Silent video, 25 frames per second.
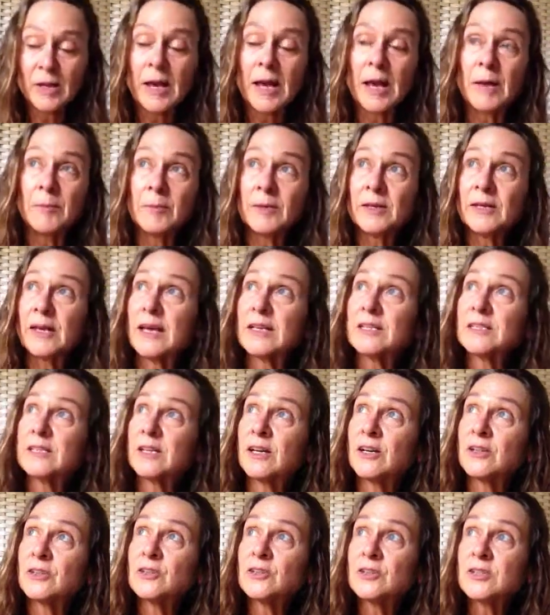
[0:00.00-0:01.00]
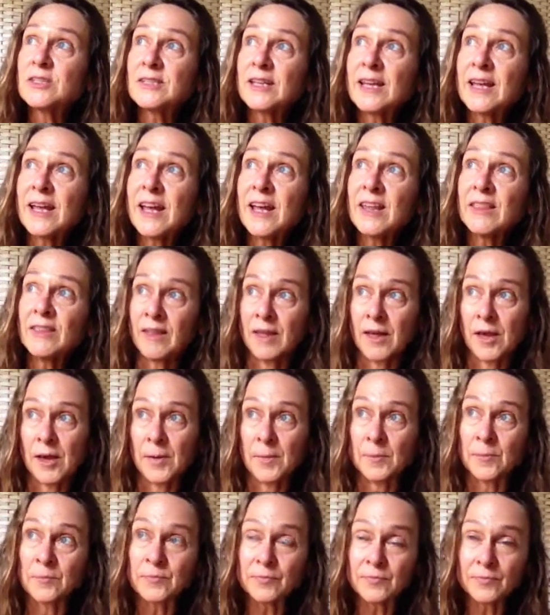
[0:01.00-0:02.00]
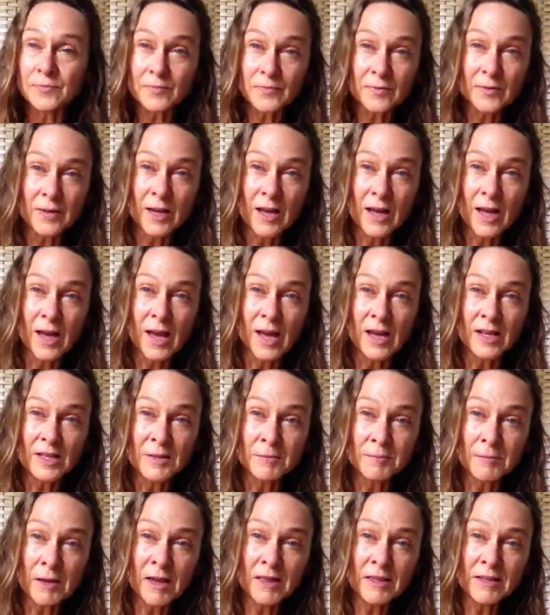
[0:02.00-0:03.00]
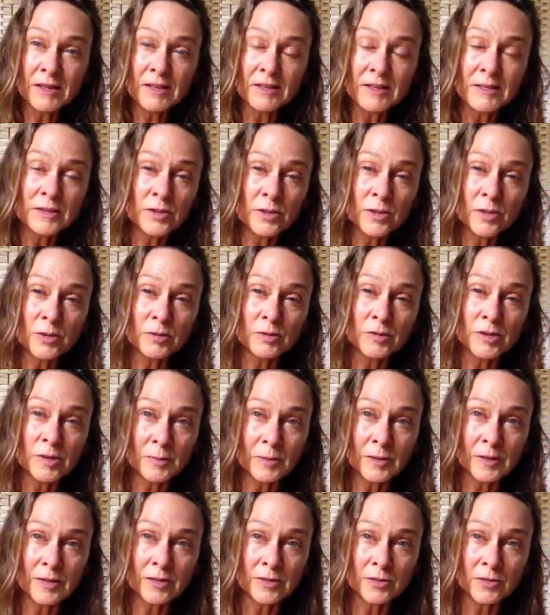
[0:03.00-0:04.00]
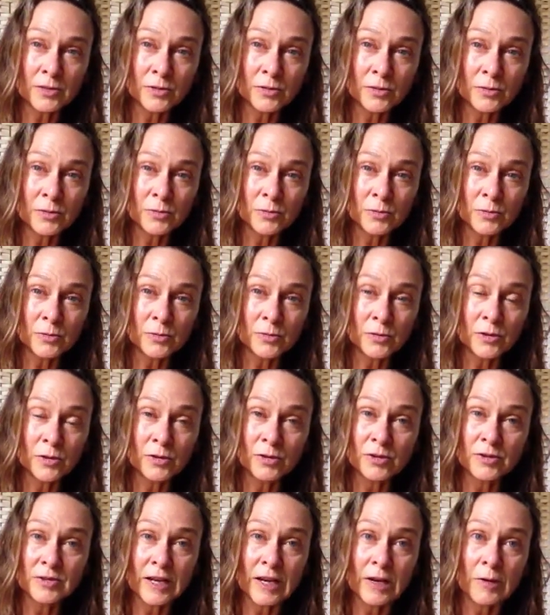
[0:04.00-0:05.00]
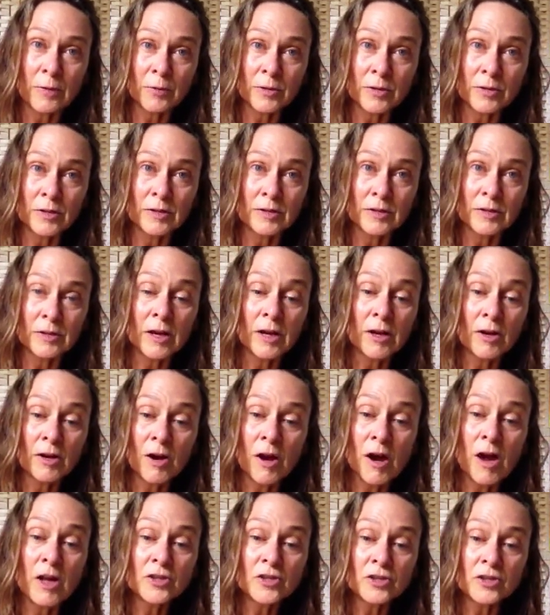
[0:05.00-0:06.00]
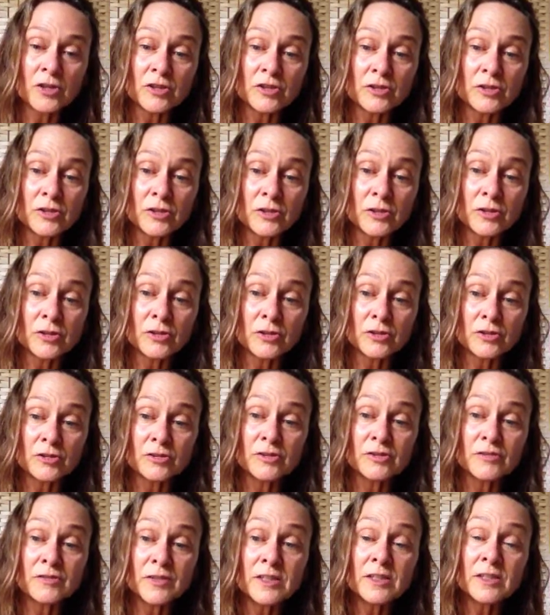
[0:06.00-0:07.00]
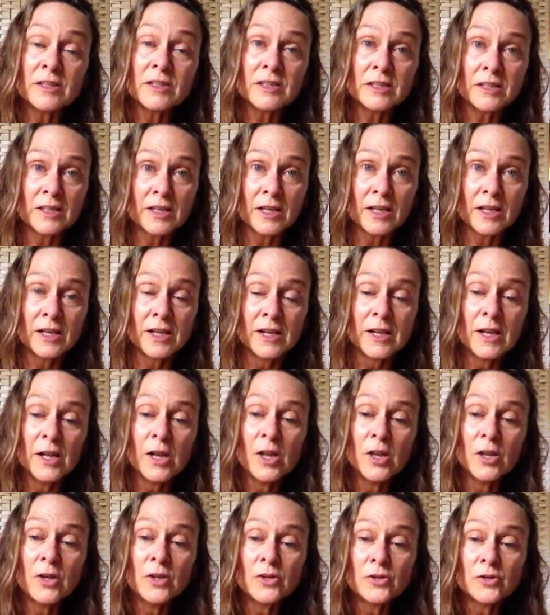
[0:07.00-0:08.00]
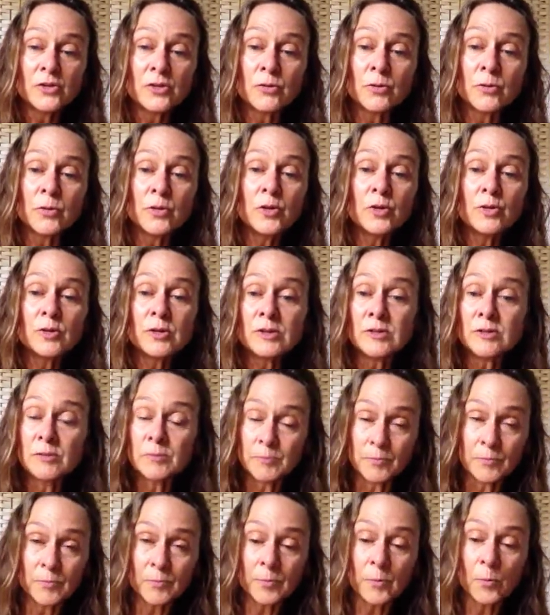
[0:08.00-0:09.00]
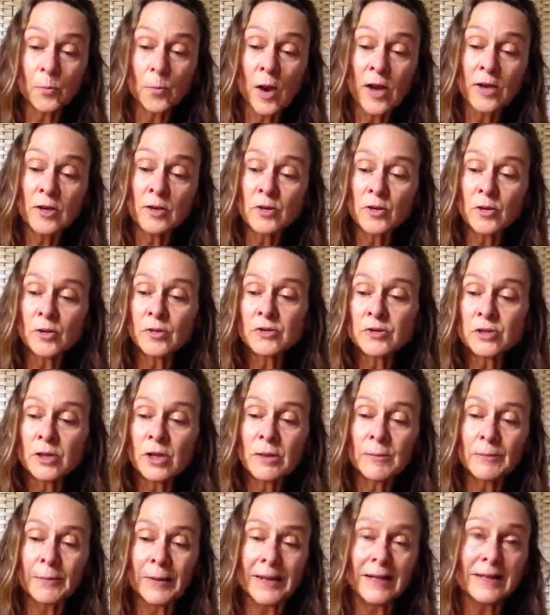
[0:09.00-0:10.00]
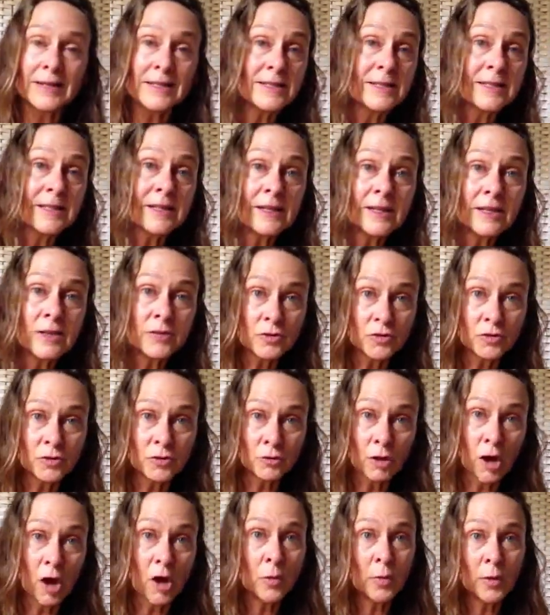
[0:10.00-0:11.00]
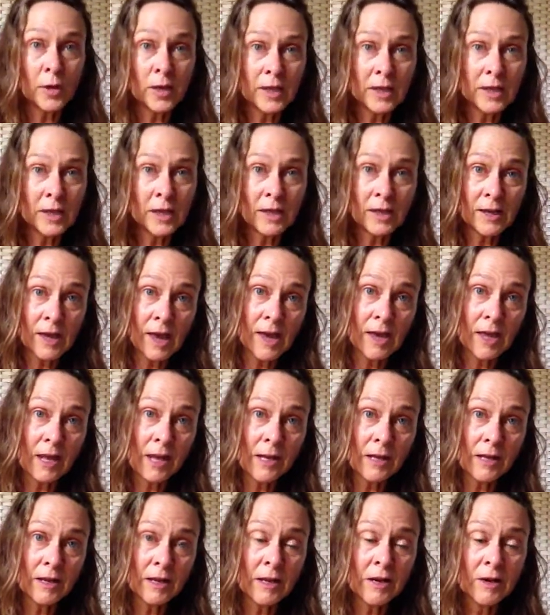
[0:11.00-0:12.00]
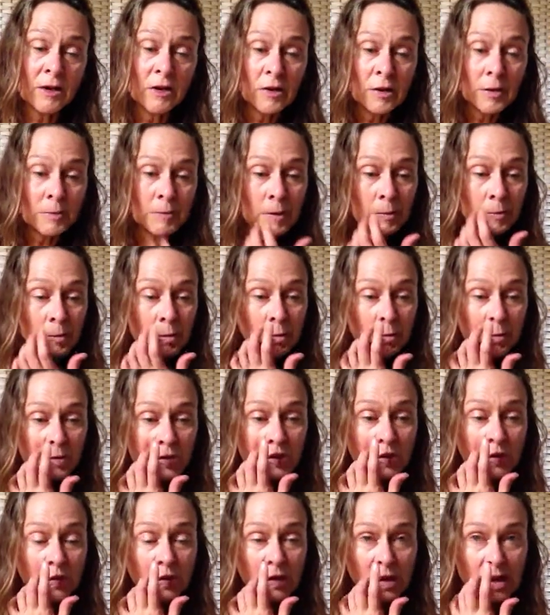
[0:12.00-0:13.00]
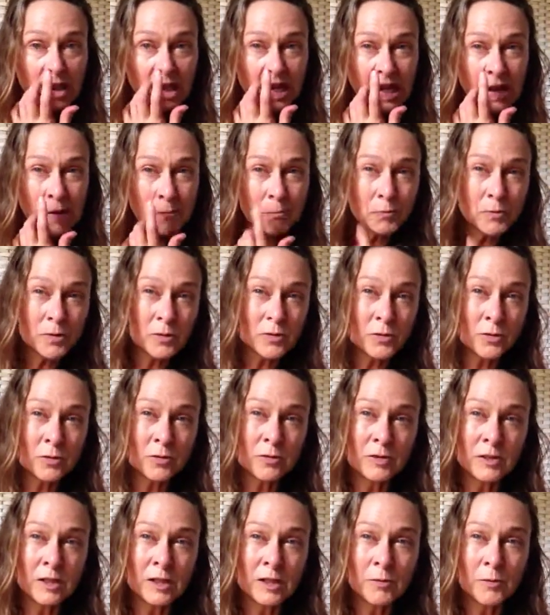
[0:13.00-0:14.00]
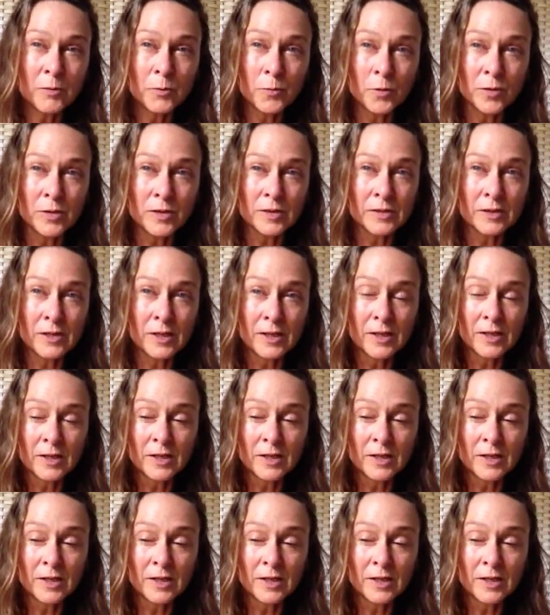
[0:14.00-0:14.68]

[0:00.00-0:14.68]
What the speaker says: and begin to understand them as methods to speak to your sacred unconscious, your divinity. So you can, why don't you start painting or drawing again? Remember doodling? Doodling was